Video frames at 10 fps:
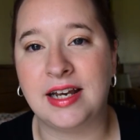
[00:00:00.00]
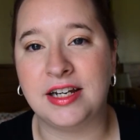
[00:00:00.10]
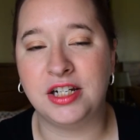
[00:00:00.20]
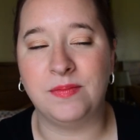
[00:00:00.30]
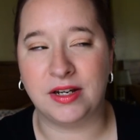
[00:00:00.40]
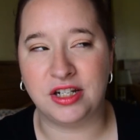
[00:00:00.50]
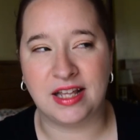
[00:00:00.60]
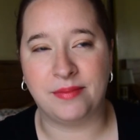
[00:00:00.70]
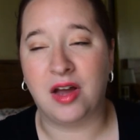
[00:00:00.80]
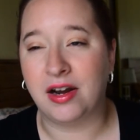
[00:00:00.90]
I should mention
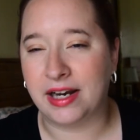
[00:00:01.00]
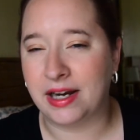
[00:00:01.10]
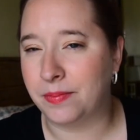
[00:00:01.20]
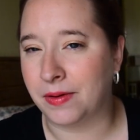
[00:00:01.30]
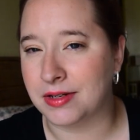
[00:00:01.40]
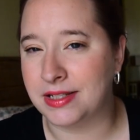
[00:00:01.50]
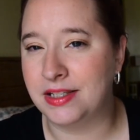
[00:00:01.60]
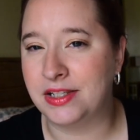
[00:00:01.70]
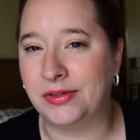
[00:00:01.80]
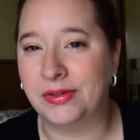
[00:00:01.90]
that I'm not a hair person.
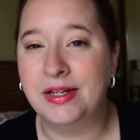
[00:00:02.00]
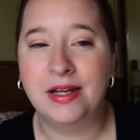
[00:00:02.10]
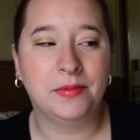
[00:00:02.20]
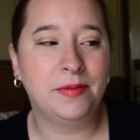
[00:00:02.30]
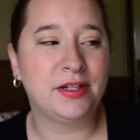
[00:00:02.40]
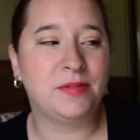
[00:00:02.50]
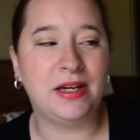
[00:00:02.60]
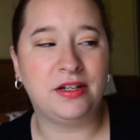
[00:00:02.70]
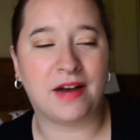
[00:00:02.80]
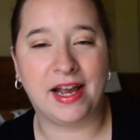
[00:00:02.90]
So pretty much
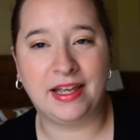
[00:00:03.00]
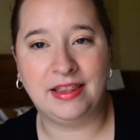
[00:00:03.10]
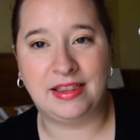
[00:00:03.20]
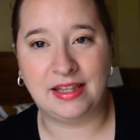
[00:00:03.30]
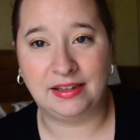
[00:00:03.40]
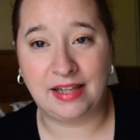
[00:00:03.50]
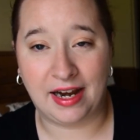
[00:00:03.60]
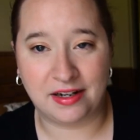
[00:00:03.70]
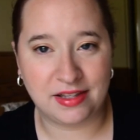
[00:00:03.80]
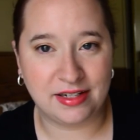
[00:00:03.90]
me trying the
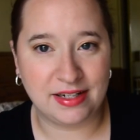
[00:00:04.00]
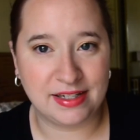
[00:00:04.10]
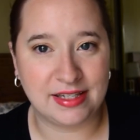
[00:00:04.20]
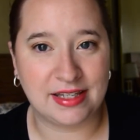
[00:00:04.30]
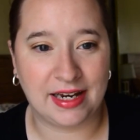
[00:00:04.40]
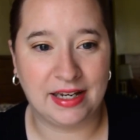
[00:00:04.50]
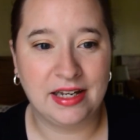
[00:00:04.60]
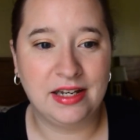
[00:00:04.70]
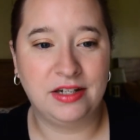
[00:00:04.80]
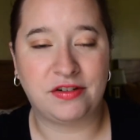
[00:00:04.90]
hair things is like
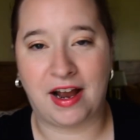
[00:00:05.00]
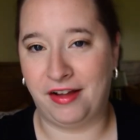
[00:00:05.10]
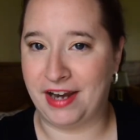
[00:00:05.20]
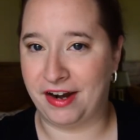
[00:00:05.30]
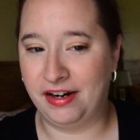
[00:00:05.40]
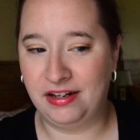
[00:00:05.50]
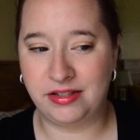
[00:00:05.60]
trial and error.